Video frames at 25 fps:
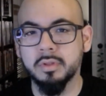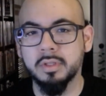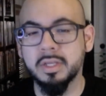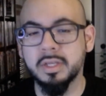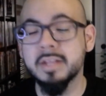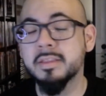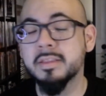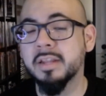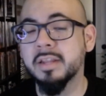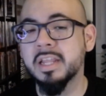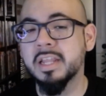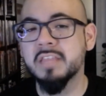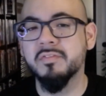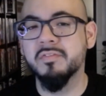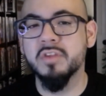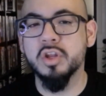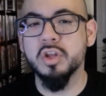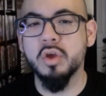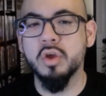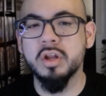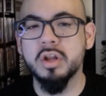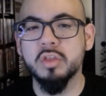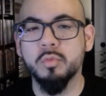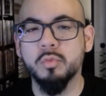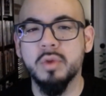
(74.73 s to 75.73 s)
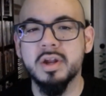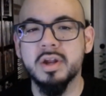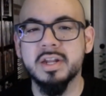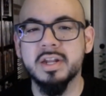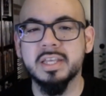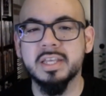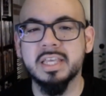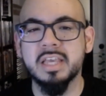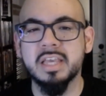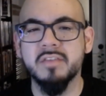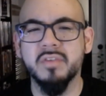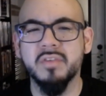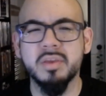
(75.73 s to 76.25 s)
In today's video, I just wanted to
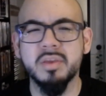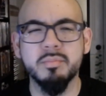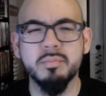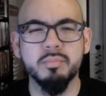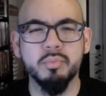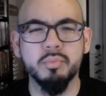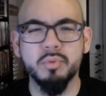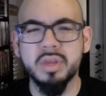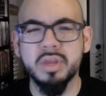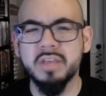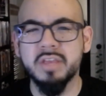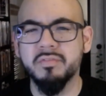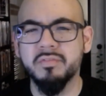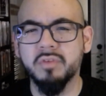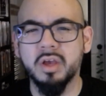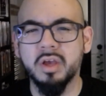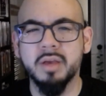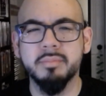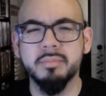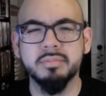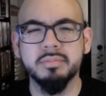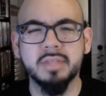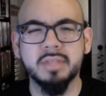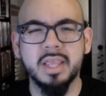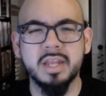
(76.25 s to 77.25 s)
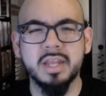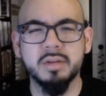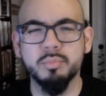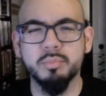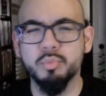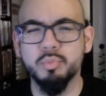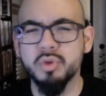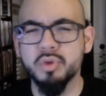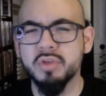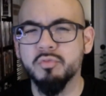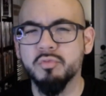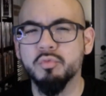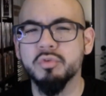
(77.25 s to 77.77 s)
give a brief update, a
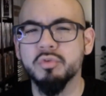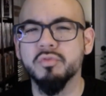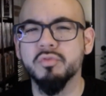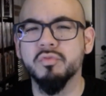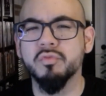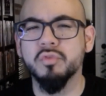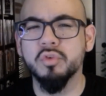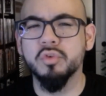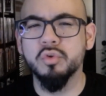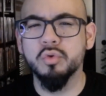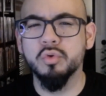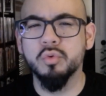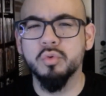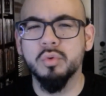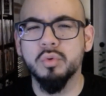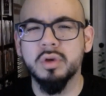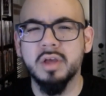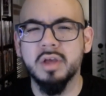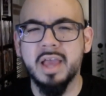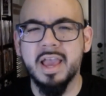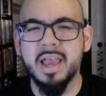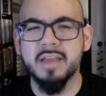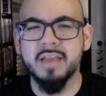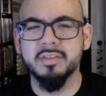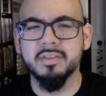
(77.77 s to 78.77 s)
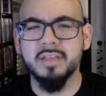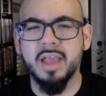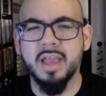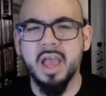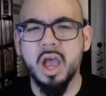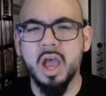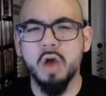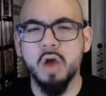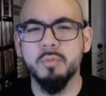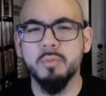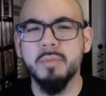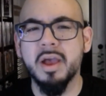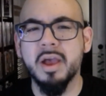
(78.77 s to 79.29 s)
brief review as to how
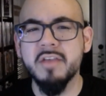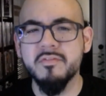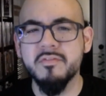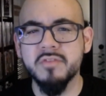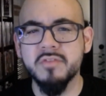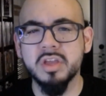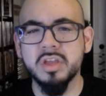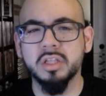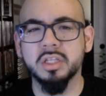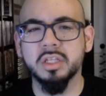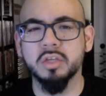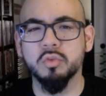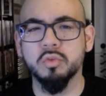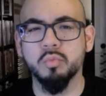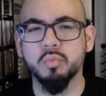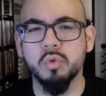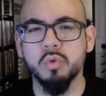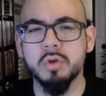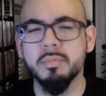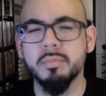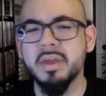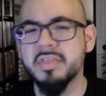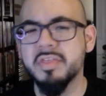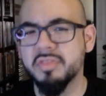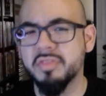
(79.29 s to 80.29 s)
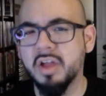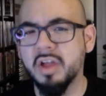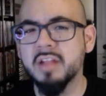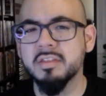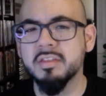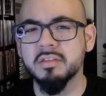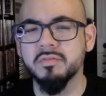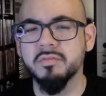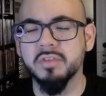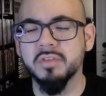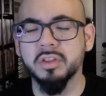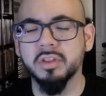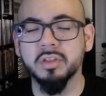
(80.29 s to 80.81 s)
my feelings were, my thoughts and
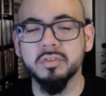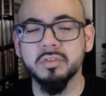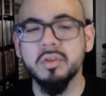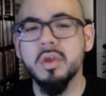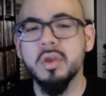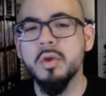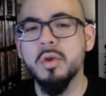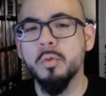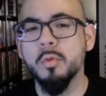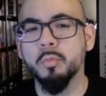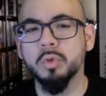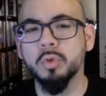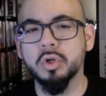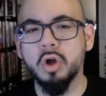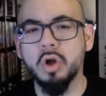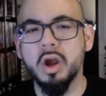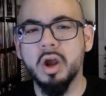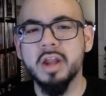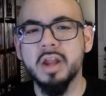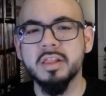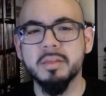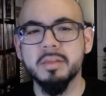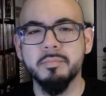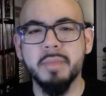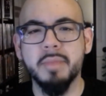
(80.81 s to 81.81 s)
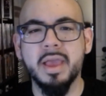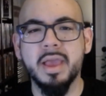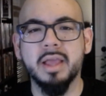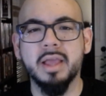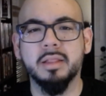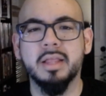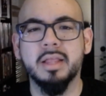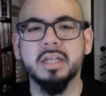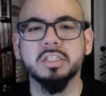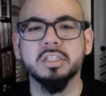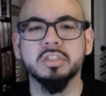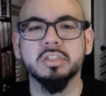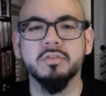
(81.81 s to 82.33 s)
feelings regarding the
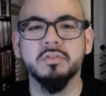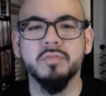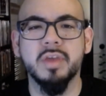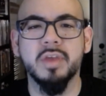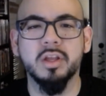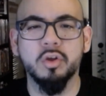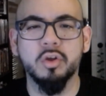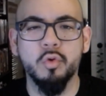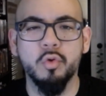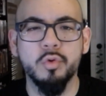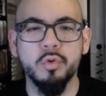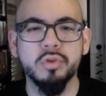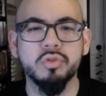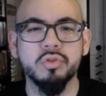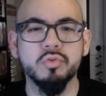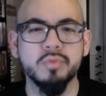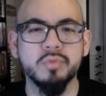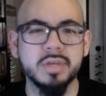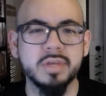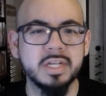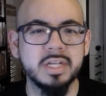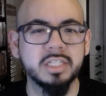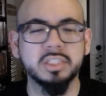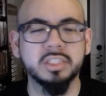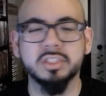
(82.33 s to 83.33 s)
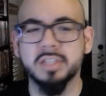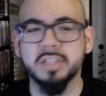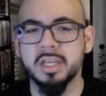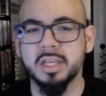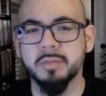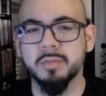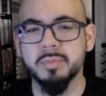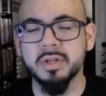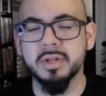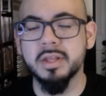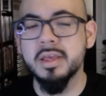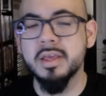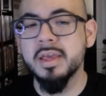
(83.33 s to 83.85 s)
Backlash event, going through each segment.